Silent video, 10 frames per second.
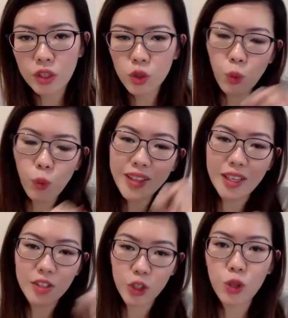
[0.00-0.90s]
So when
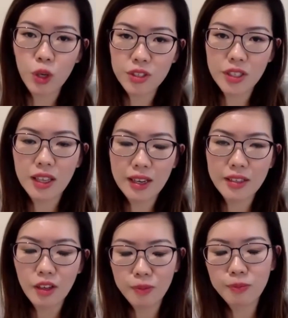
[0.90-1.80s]
does it cross the line
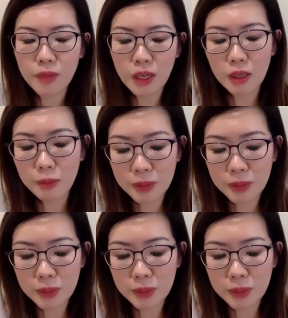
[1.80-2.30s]
of